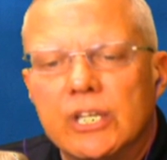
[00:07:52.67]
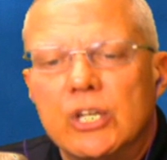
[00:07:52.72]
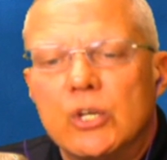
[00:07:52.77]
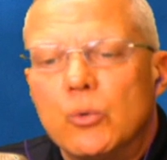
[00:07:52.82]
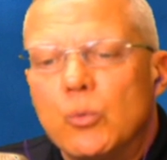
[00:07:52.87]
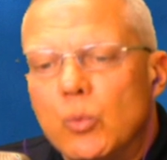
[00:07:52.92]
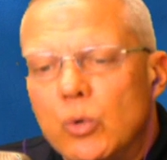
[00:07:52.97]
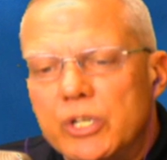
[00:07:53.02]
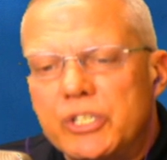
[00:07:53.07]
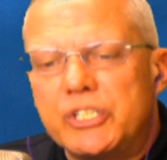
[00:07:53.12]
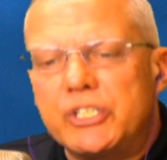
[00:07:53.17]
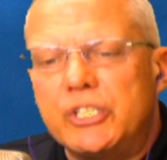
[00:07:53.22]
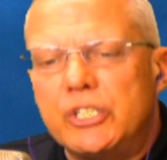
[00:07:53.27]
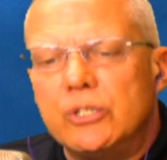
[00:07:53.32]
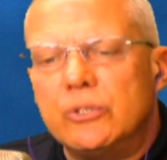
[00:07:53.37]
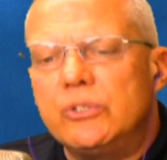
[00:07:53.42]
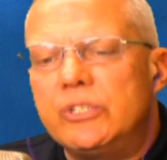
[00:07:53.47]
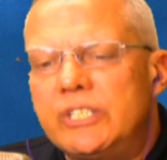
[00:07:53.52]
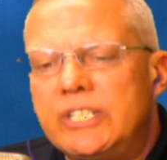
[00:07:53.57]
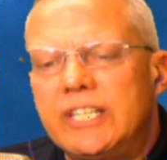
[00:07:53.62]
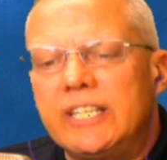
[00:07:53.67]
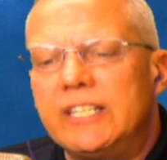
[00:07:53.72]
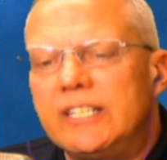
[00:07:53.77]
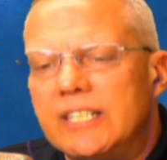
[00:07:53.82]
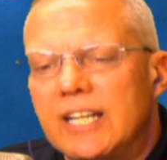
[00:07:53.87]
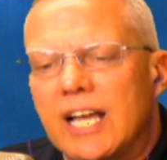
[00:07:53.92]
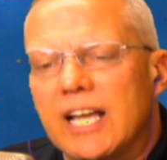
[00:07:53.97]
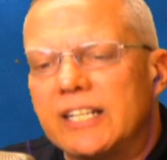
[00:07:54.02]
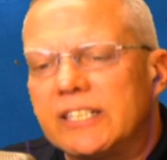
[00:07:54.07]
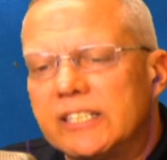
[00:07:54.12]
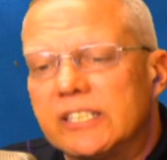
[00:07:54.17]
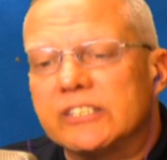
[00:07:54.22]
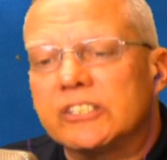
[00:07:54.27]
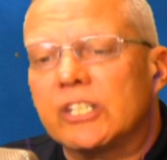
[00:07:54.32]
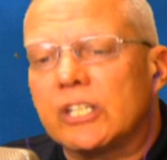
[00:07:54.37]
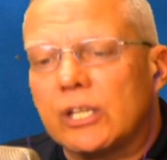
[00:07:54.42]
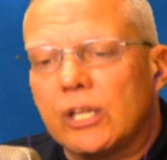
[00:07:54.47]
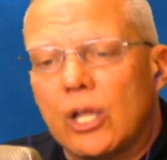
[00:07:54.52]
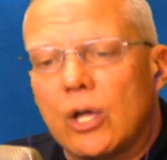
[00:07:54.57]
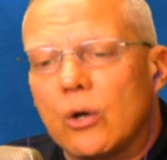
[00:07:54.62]
which you did not
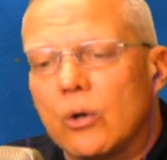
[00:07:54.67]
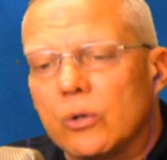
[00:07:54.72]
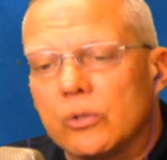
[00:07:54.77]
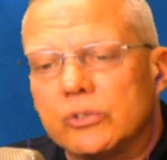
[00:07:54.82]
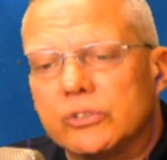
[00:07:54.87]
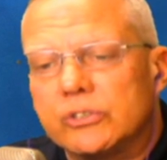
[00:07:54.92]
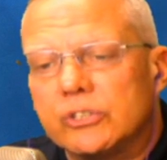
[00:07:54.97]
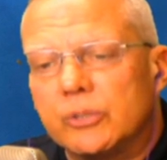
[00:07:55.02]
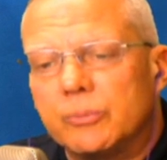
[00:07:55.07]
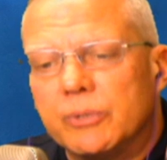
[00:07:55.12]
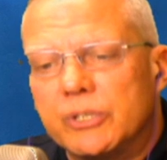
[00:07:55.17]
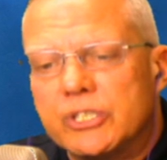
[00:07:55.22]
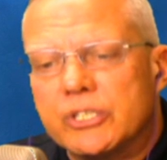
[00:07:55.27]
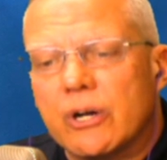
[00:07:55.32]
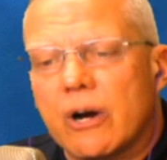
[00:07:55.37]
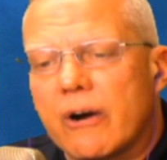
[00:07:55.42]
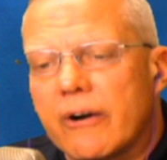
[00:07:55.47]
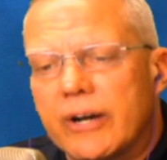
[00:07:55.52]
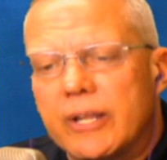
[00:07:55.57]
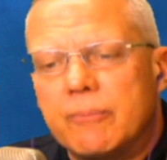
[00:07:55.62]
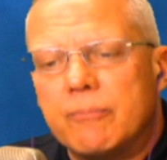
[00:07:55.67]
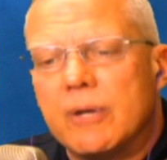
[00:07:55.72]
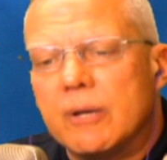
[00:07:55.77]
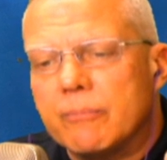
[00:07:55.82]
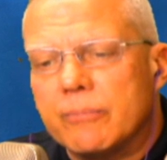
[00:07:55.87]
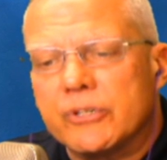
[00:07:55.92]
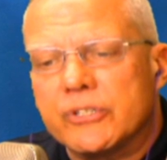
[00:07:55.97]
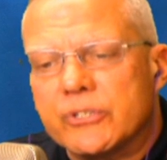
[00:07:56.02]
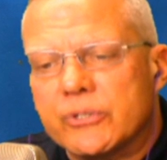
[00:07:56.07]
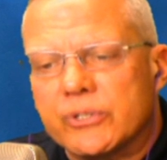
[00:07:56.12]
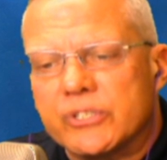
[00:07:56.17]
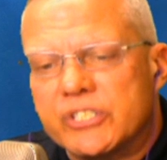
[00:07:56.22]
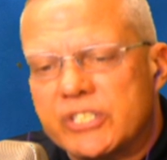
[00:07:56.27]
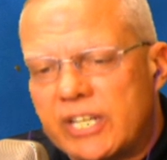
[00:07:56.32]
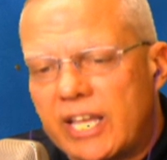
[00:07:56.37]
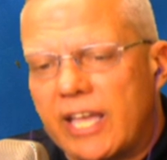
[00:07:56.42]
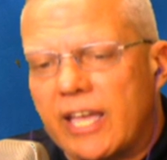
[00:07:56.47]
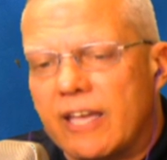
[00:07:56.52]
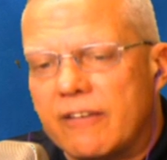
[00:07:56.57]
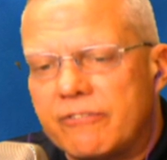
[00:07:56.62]
disclose to majority members or
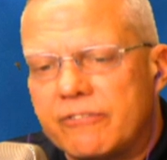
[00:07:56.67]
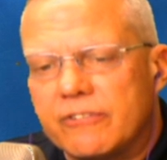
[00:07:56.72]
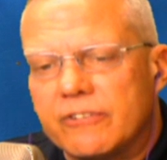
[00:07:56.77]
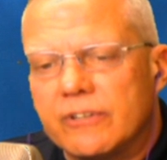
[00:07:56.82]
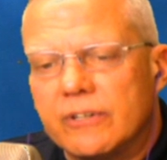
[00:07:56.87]
staff,